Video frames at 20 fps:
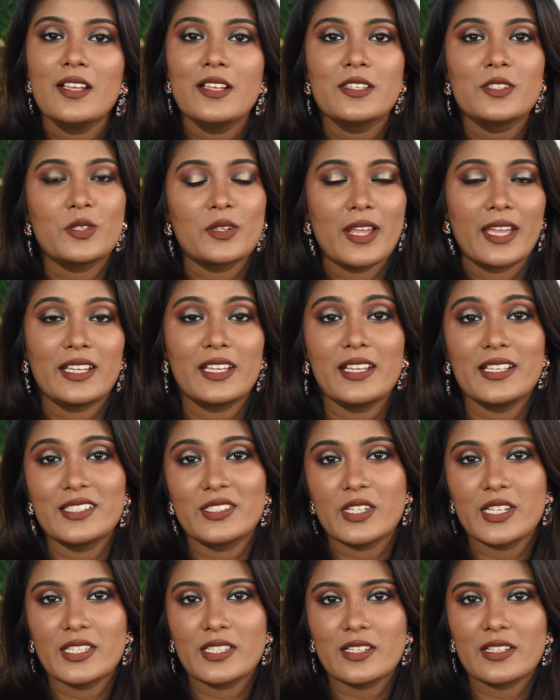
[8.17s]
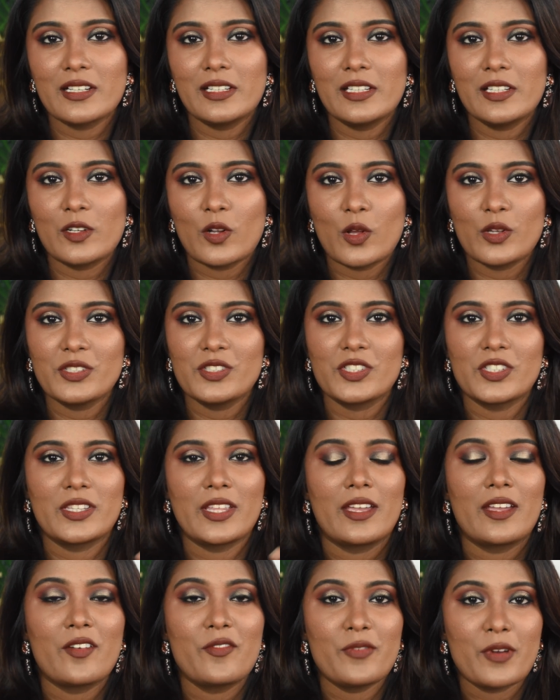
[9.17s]
so Nykaa has recently launched
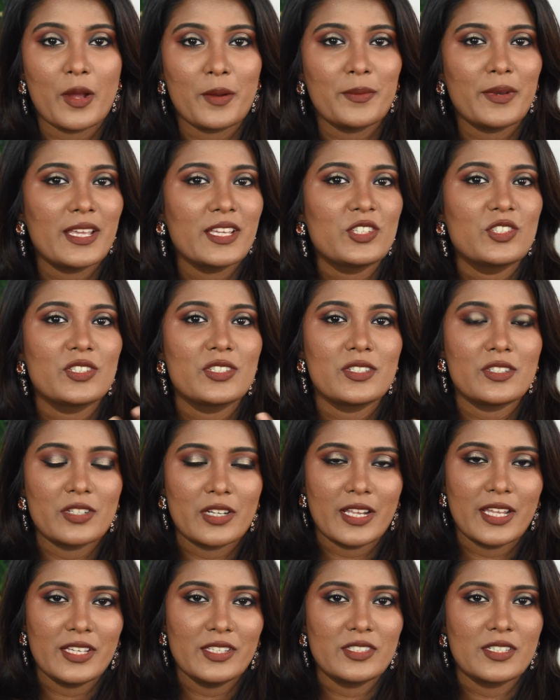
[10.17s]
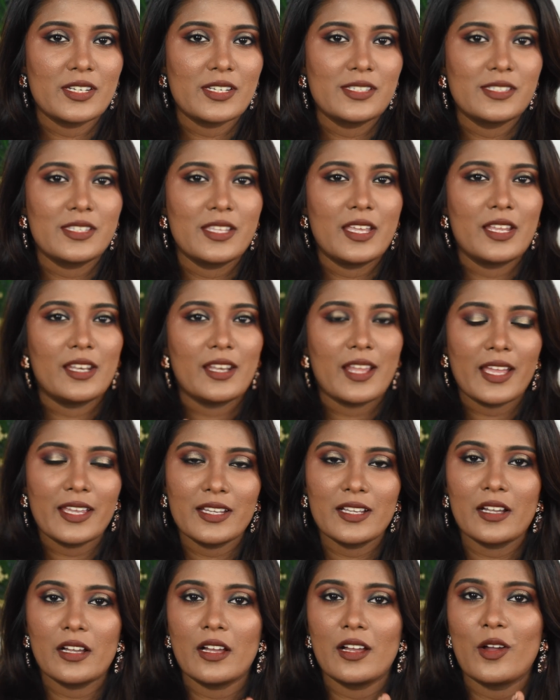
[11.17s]
their foundation range it is the
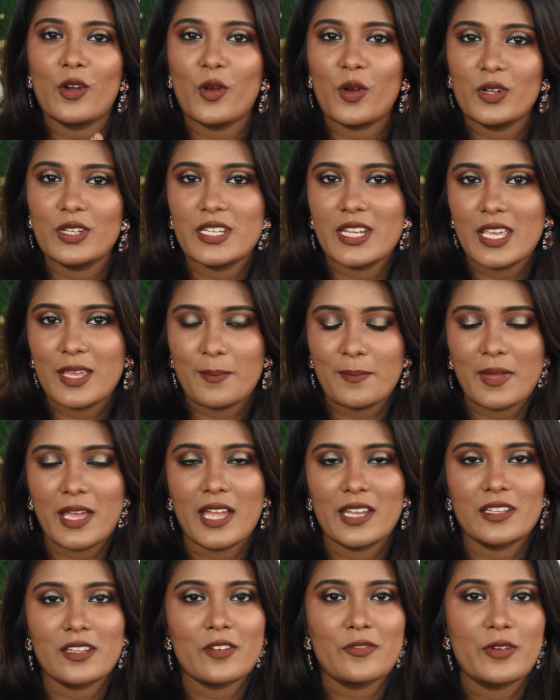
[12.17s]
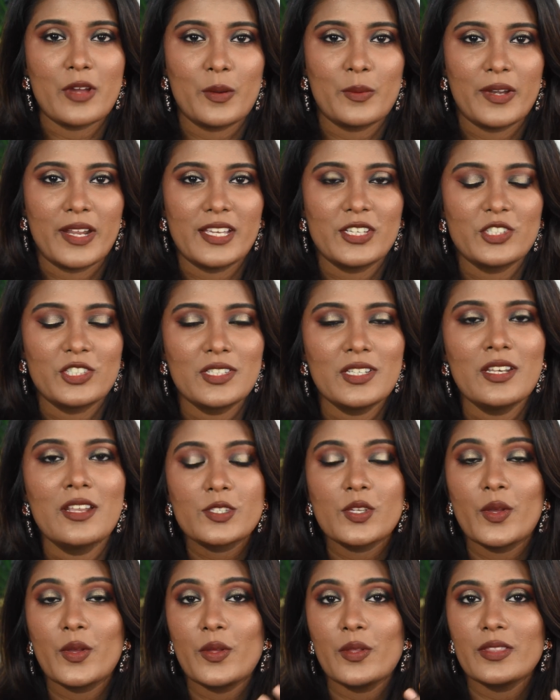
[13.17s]
Nykaa all day matte foundation
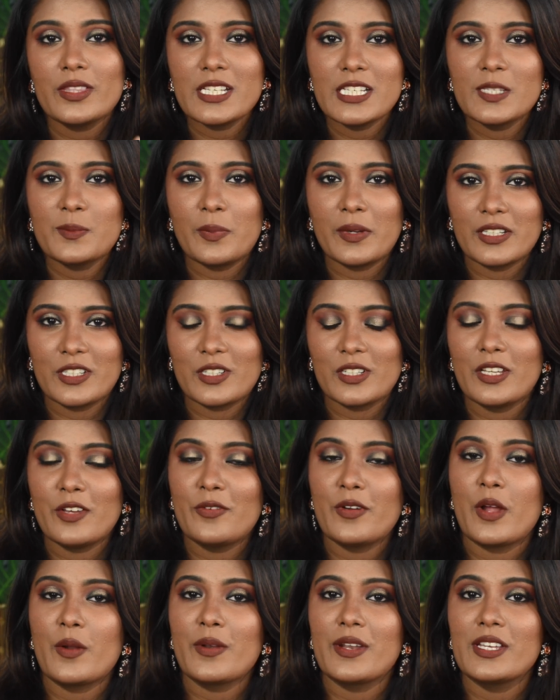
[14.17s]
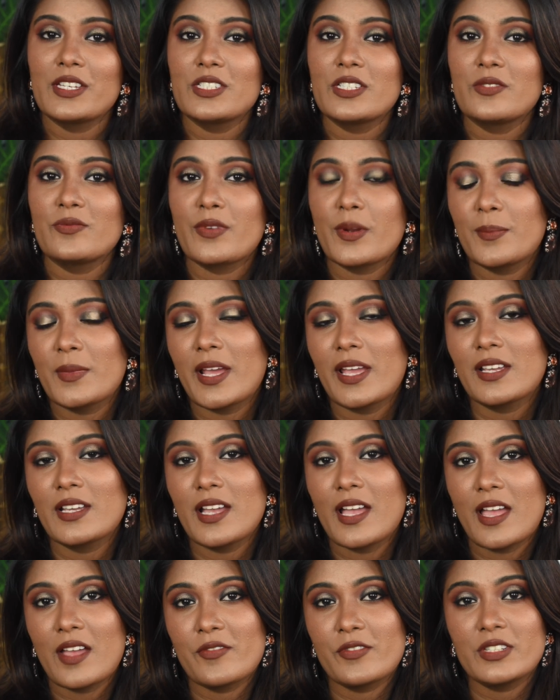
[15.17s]
so this particular foundation from Nykaa
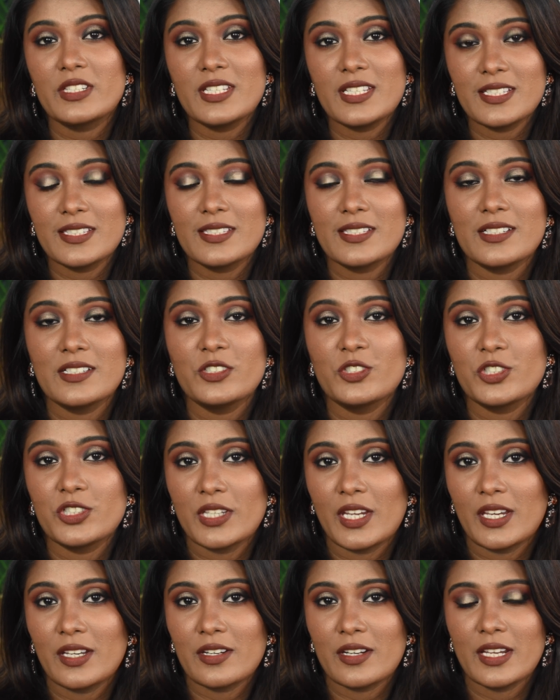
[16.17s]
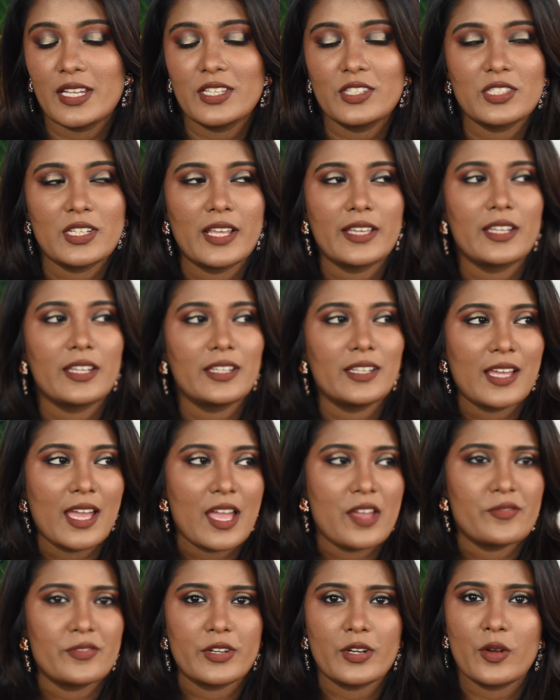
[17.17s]
have a decent shade range like it
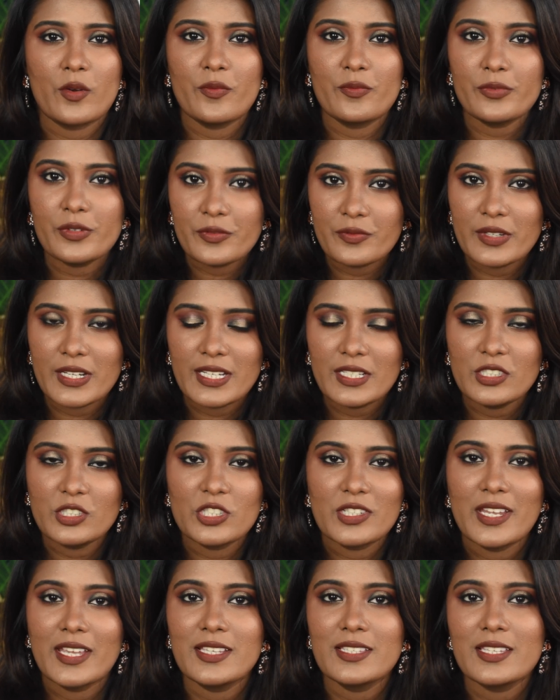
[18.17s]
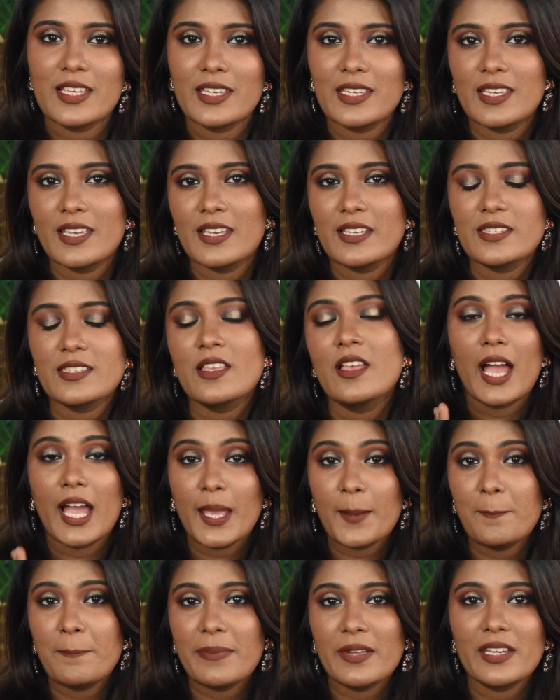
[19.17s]
have around 15 shades I guess
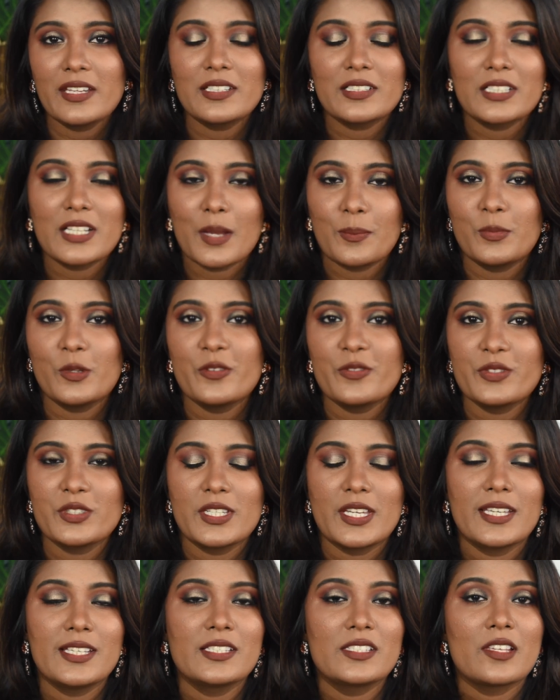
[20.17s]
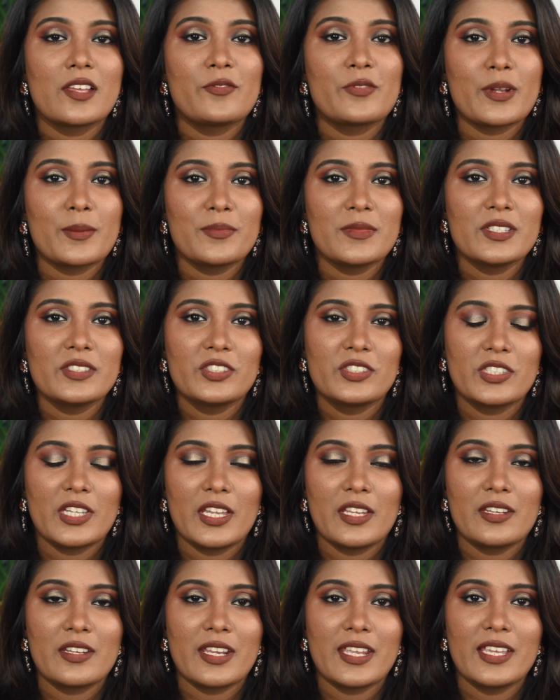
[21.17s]
I picked a couple of shades from this
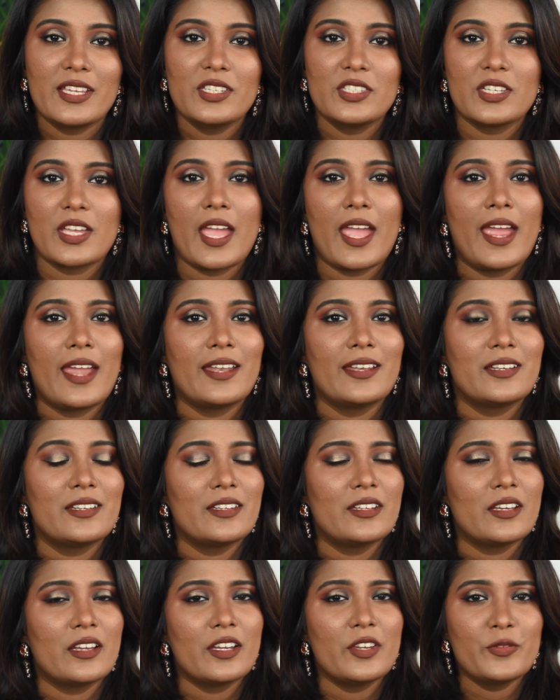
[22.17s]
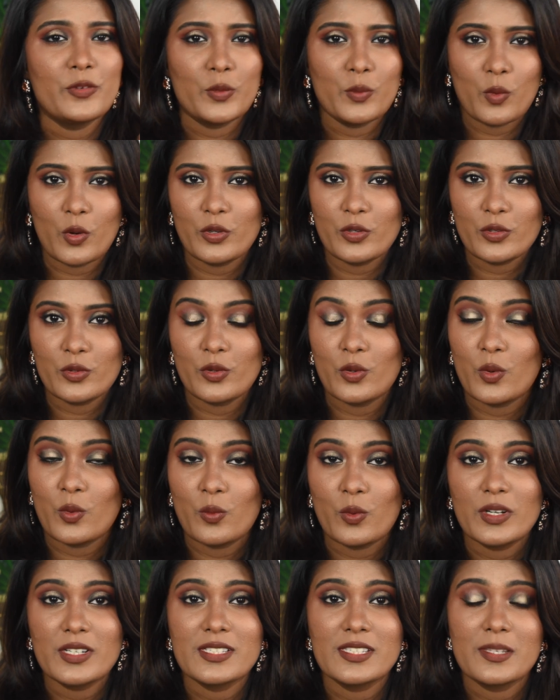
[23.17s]
shade range and if you want to know
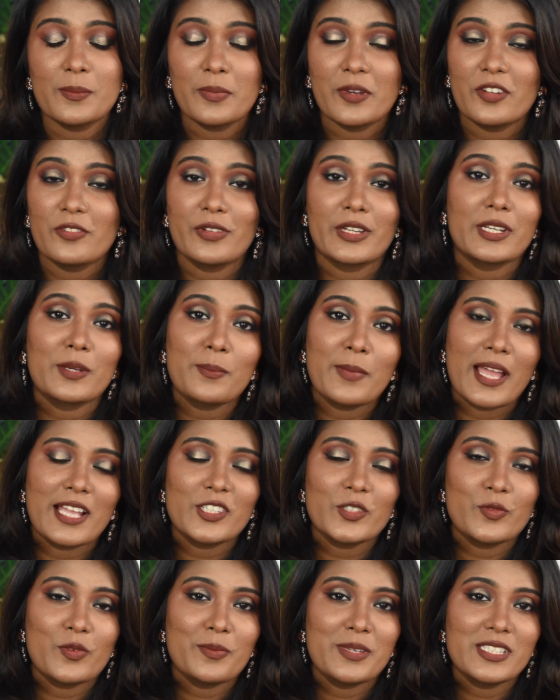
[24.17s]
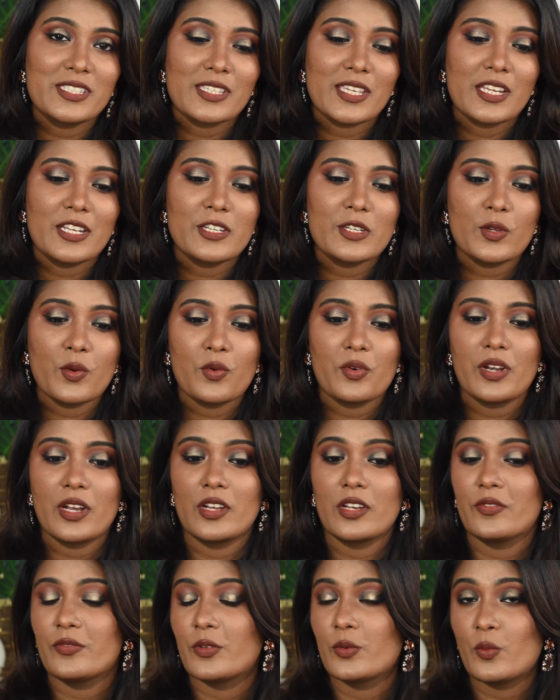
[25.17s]
what is the perfect match for my skin tone
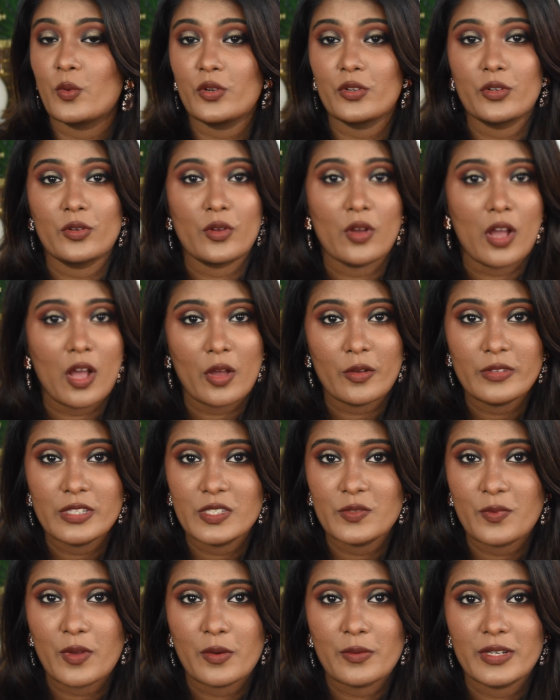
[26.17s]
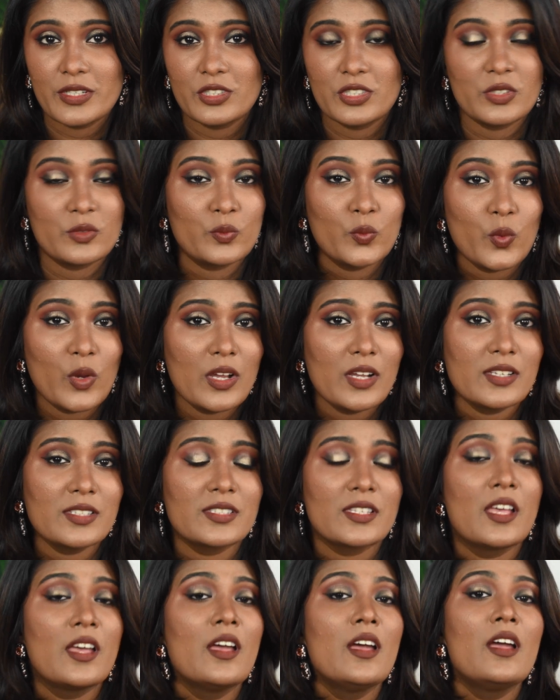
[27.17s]
and if you want to know how this foundation
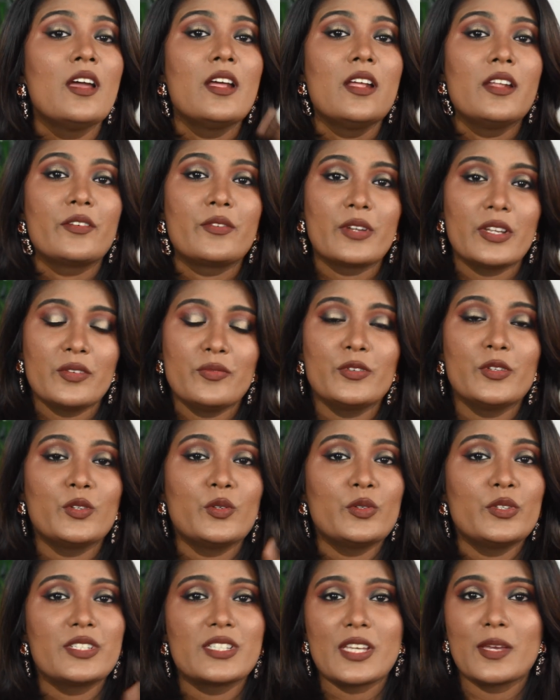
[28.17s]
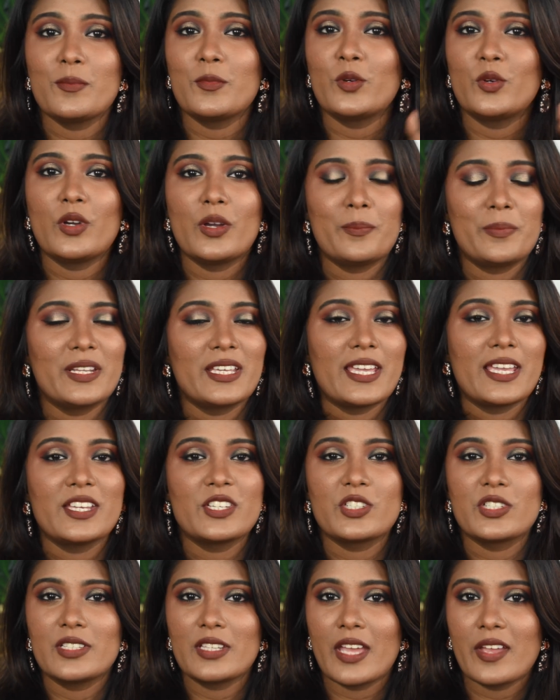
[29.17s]
works review demo
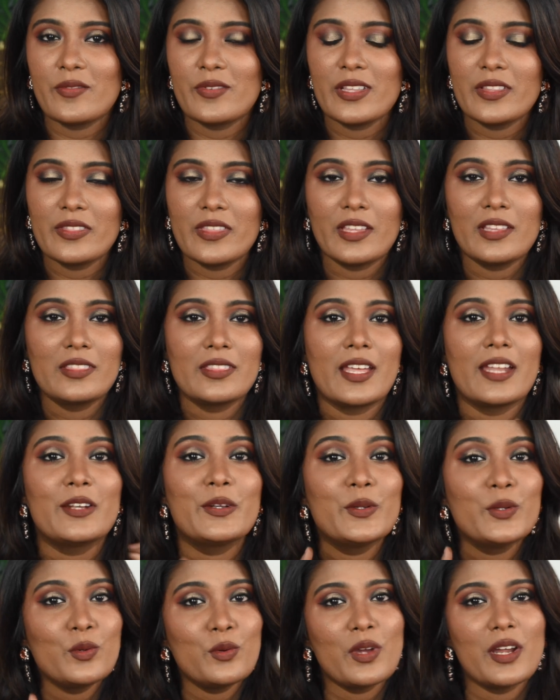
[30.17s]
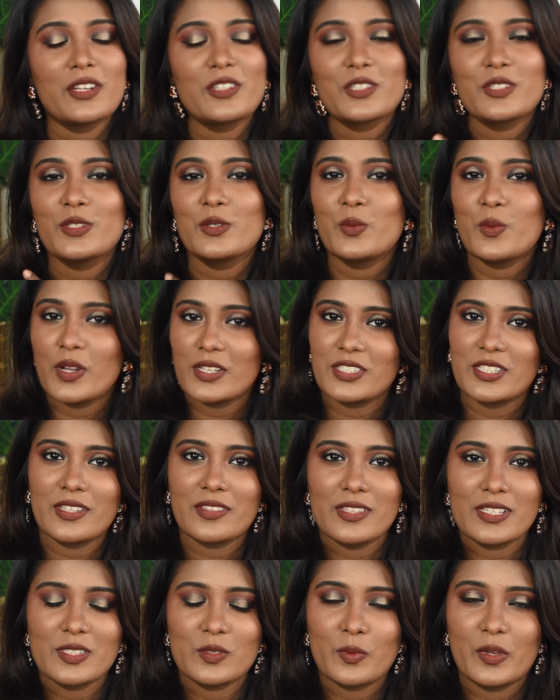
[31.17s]
application and everything then do continue watching
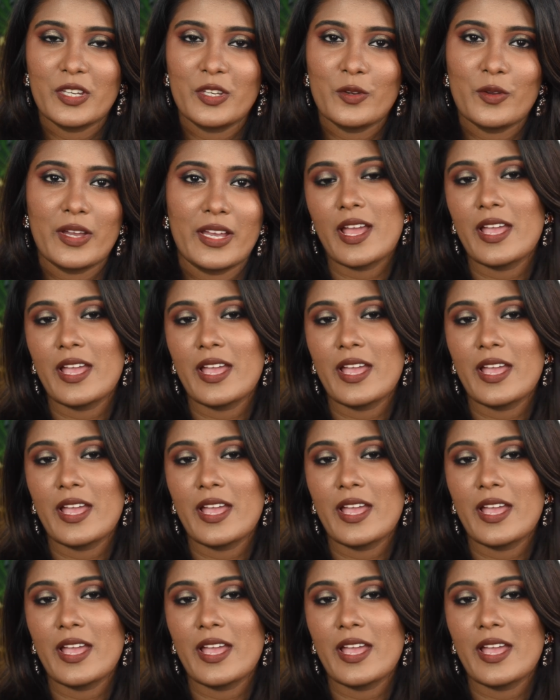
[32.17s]
this video.